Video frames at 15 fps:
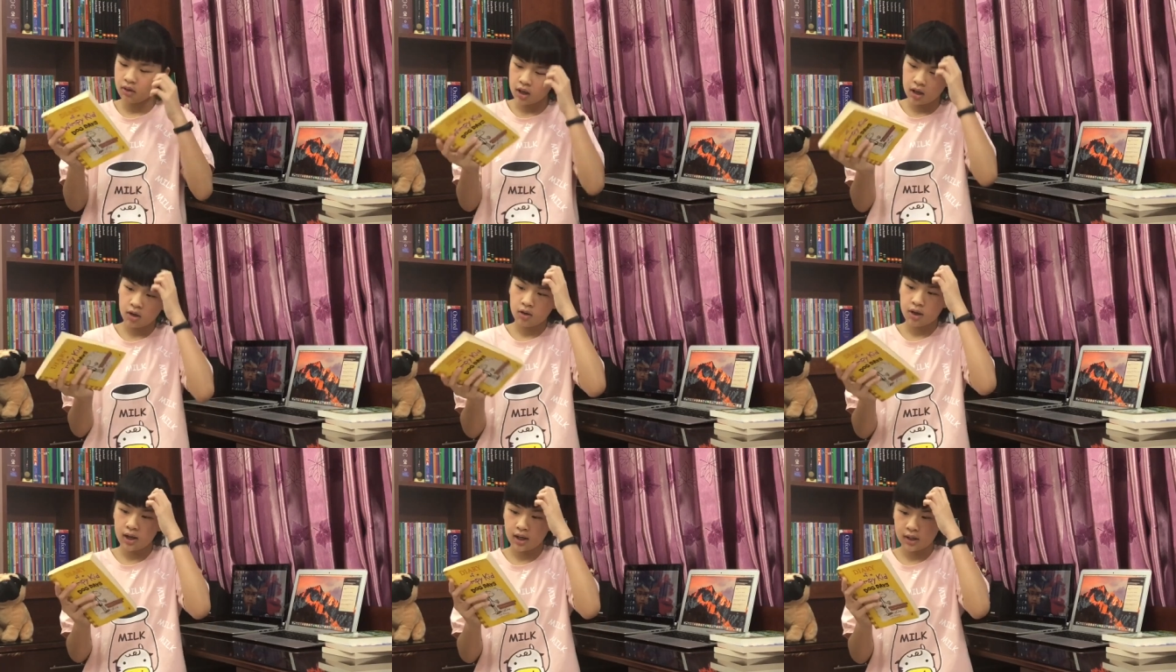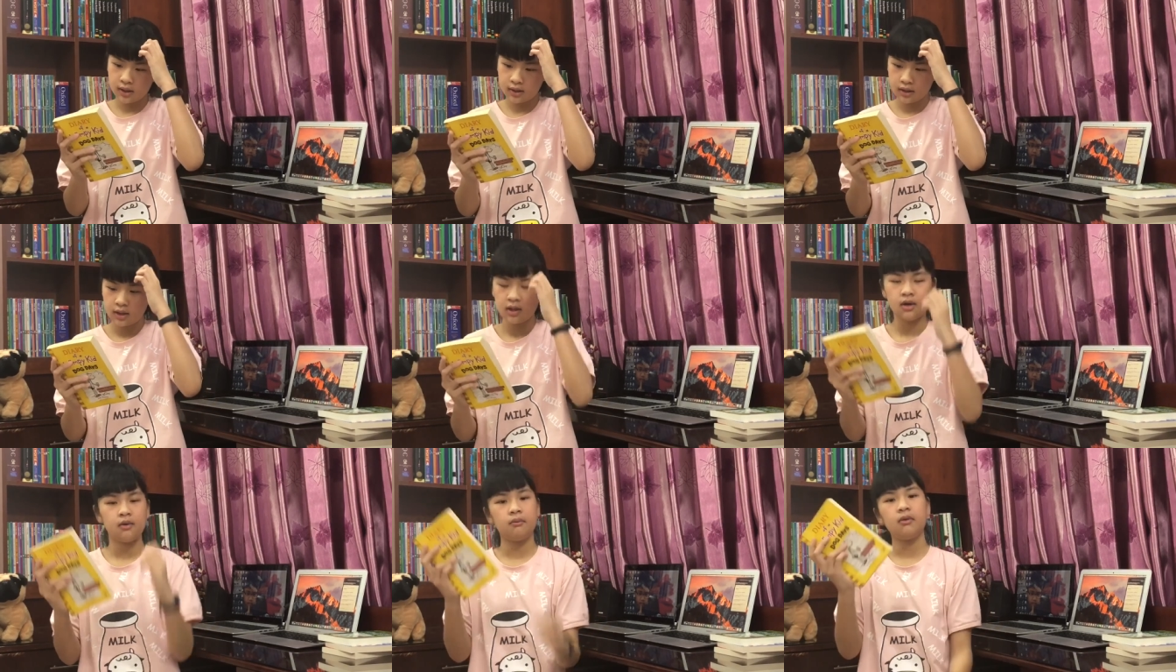Well, uh,
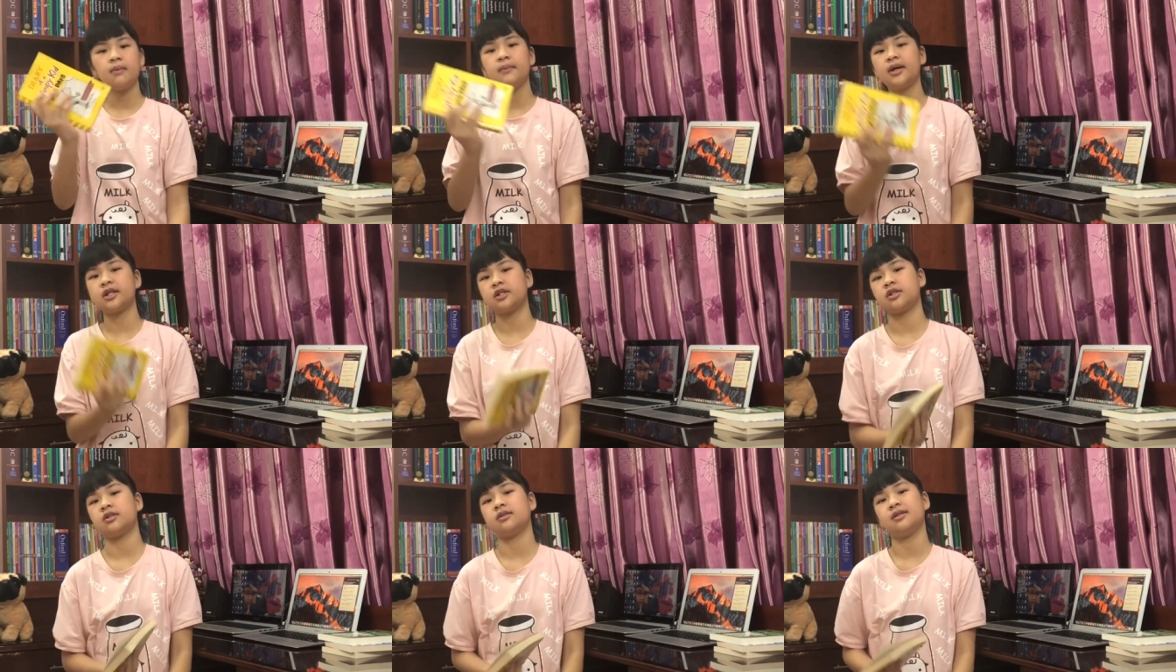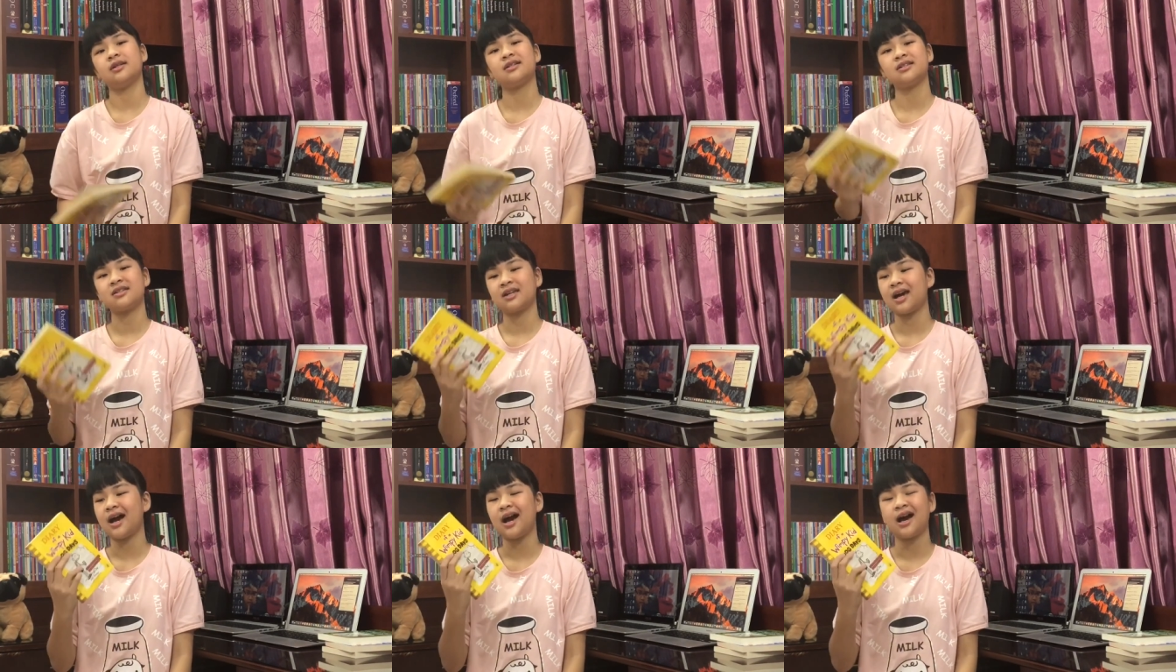pretty much this
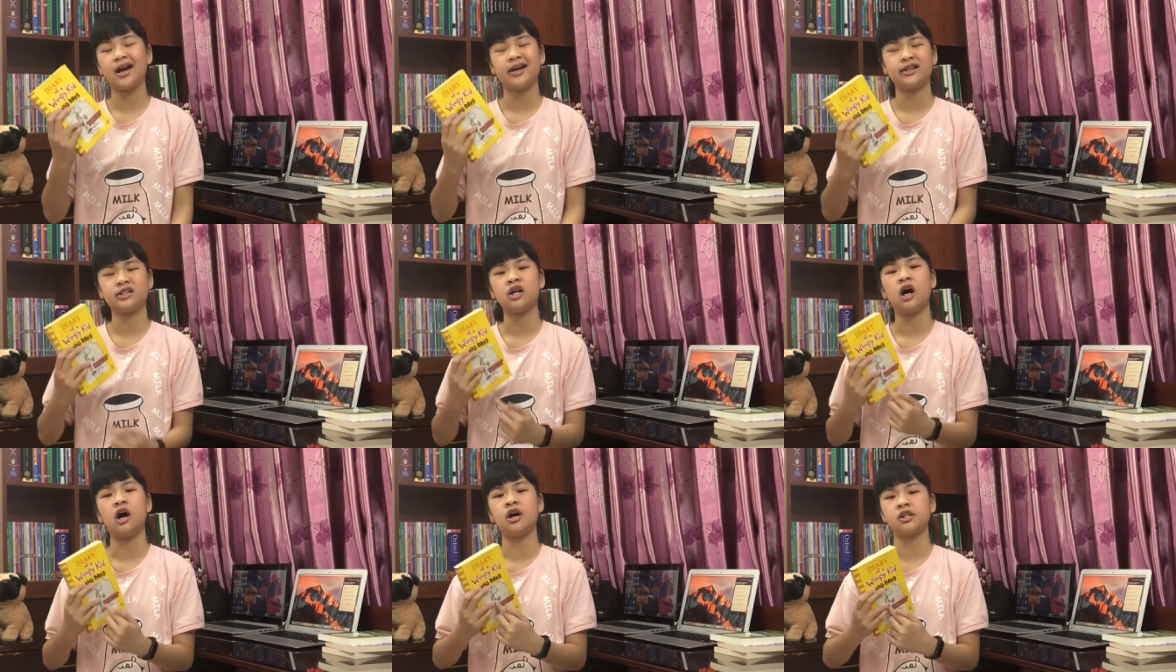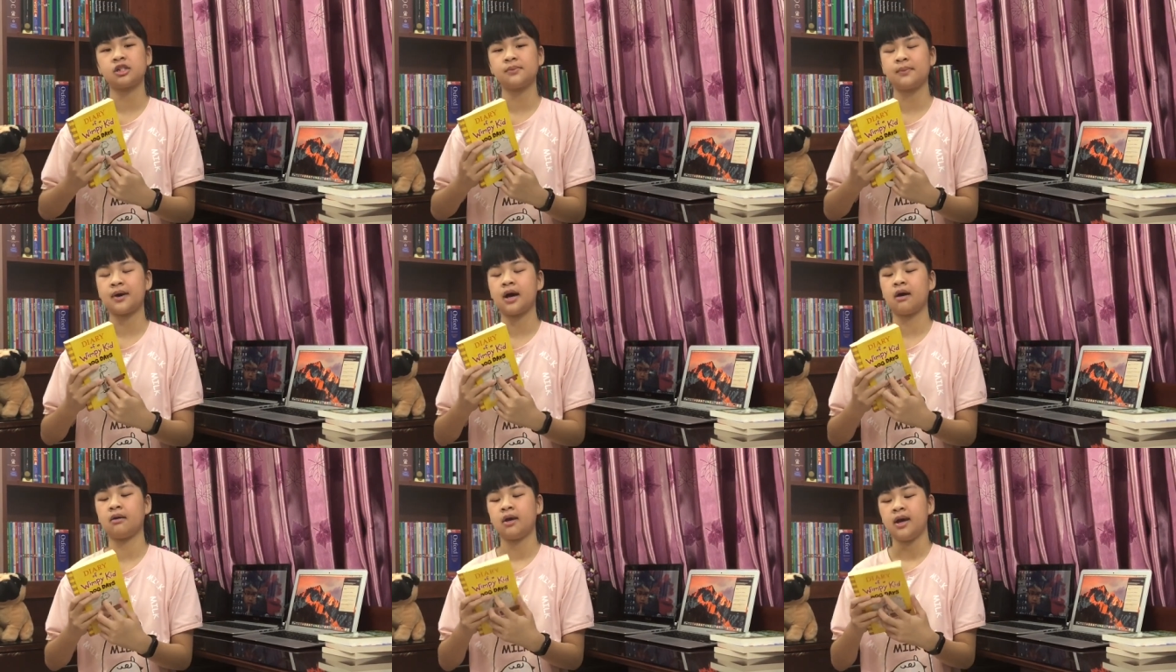guy talks
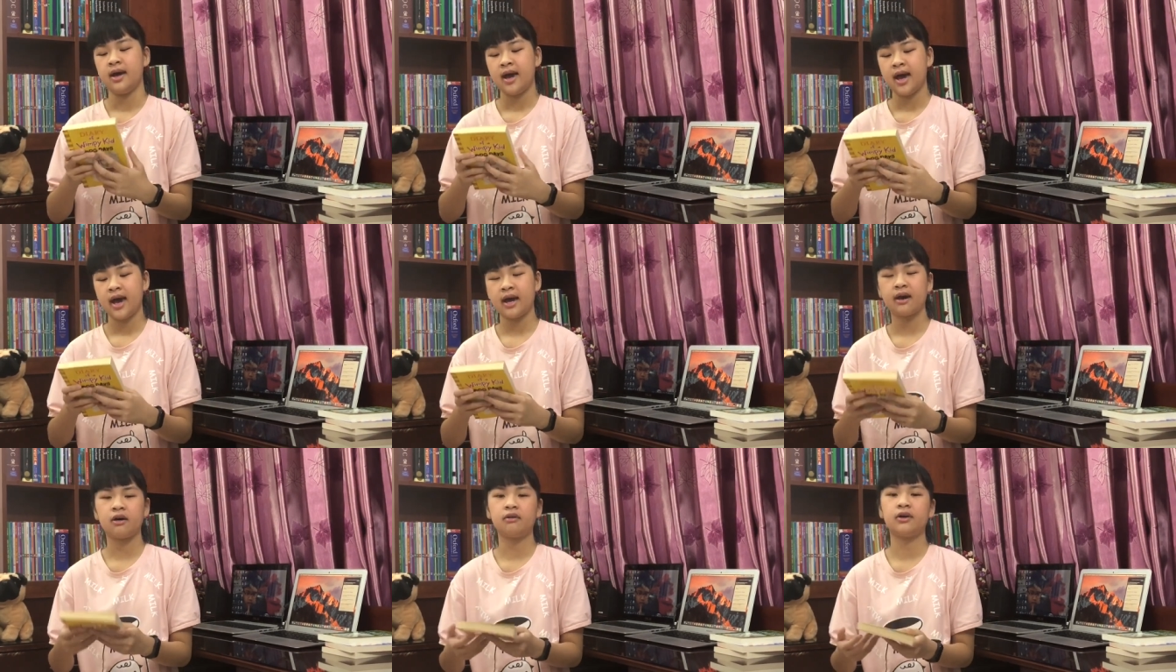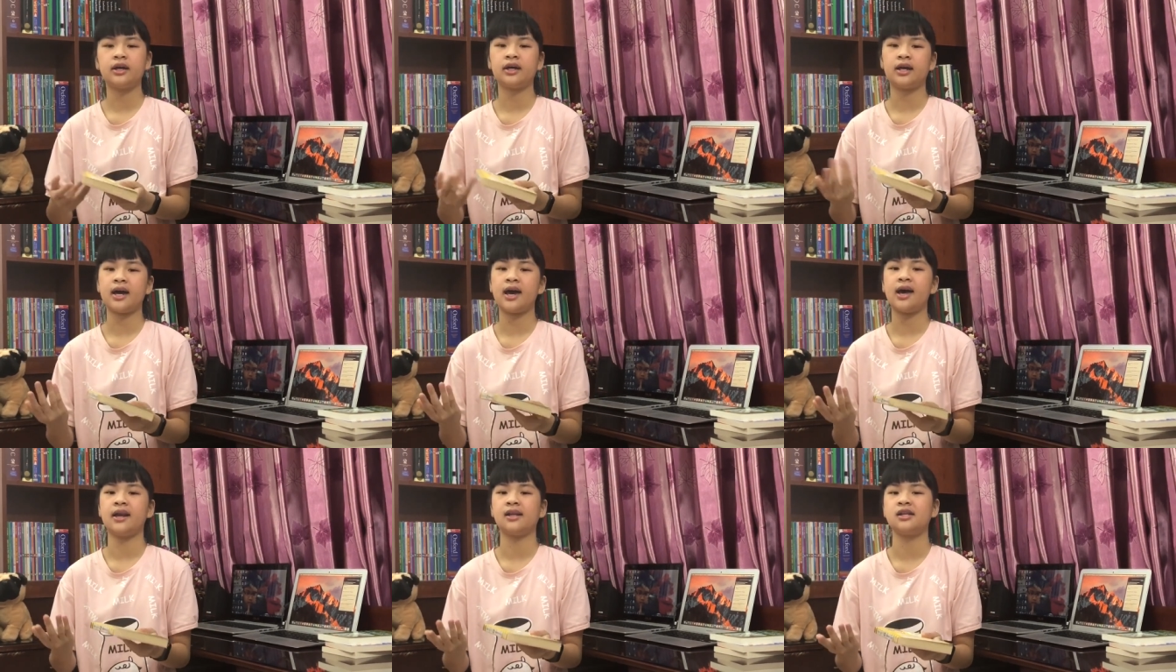about how he
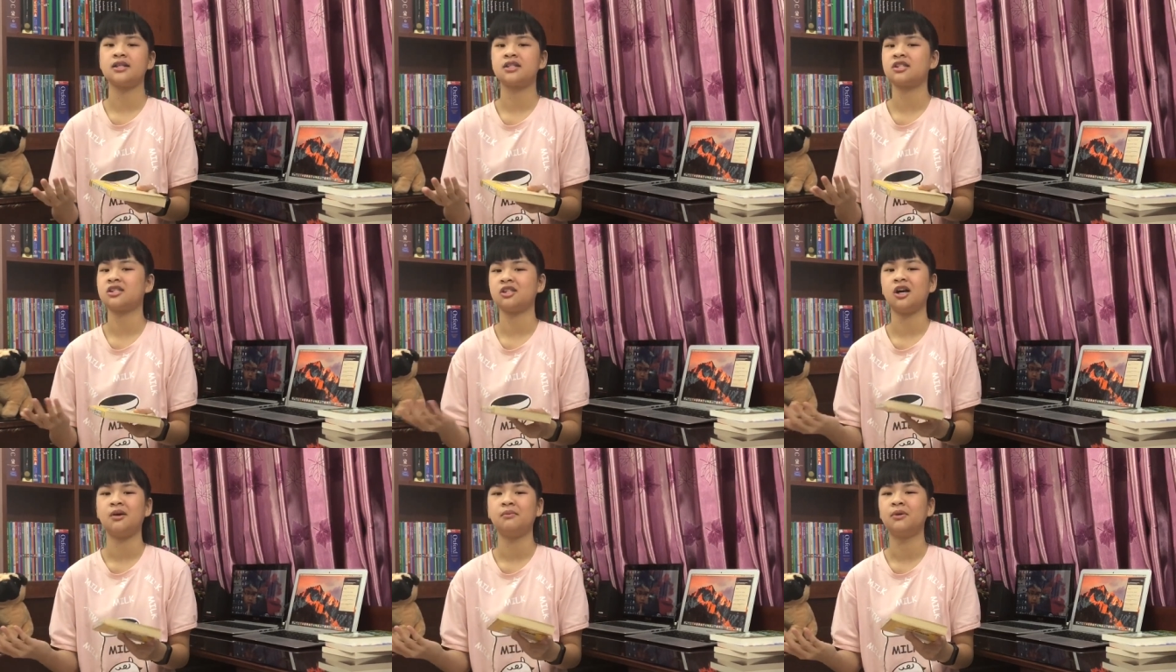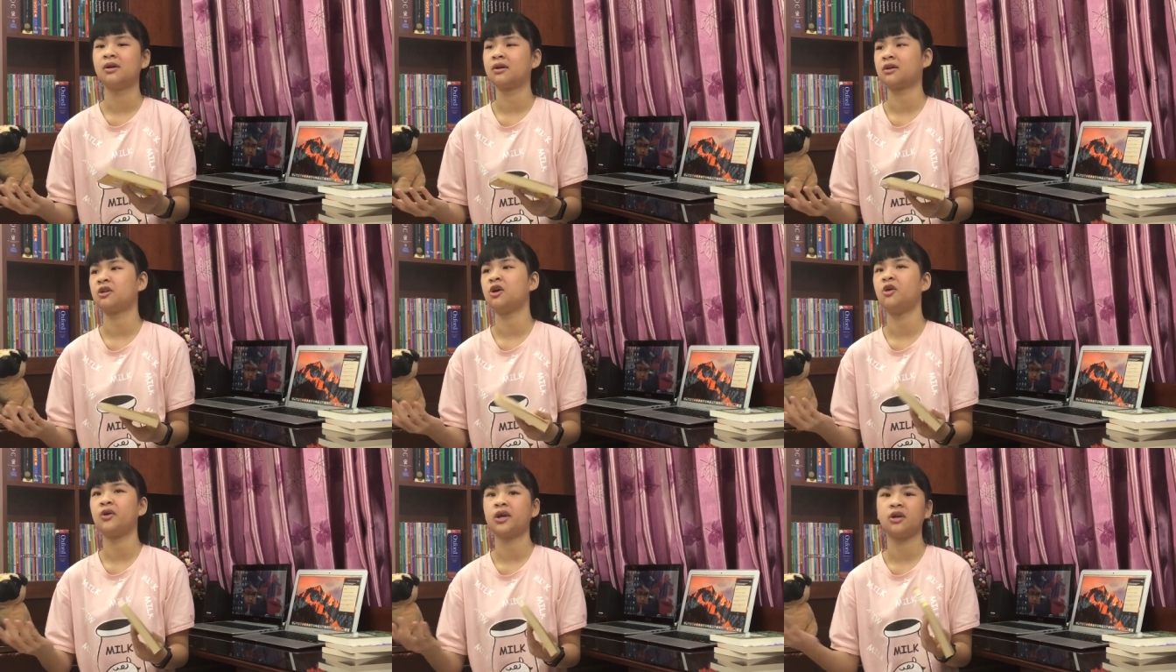had his summer
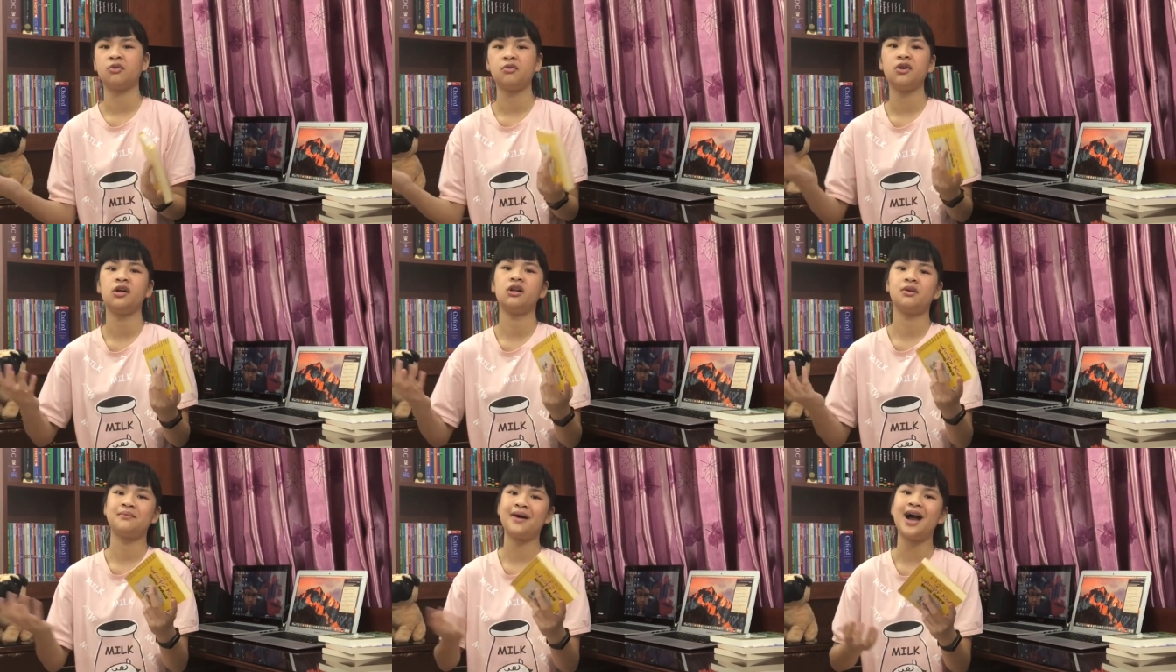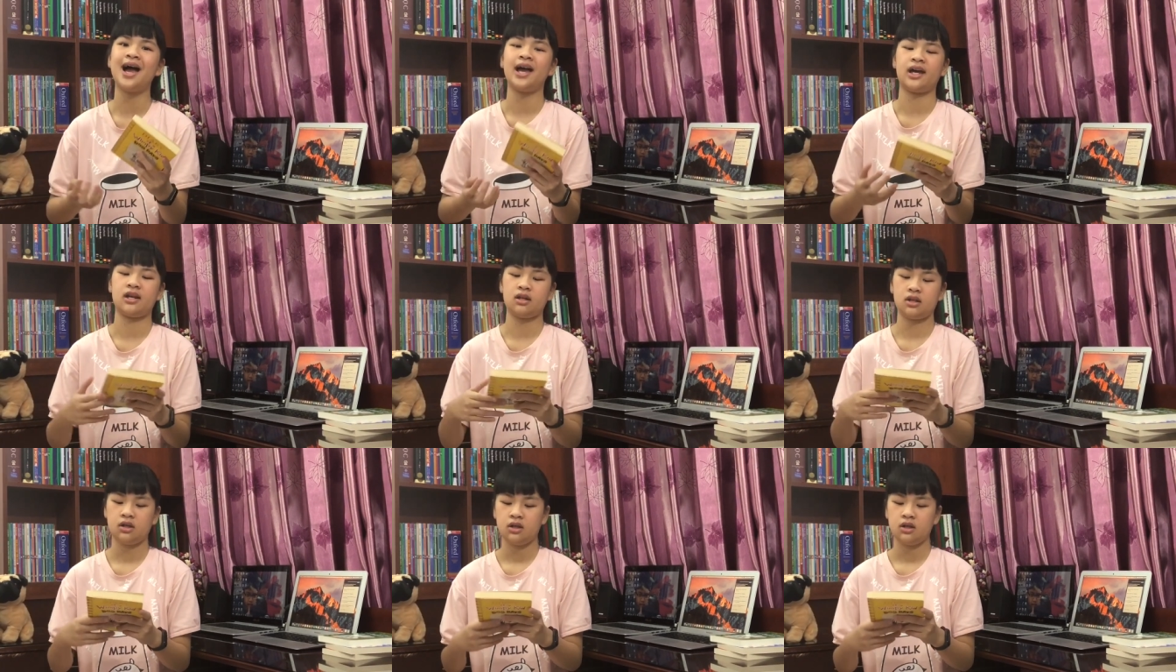going really bad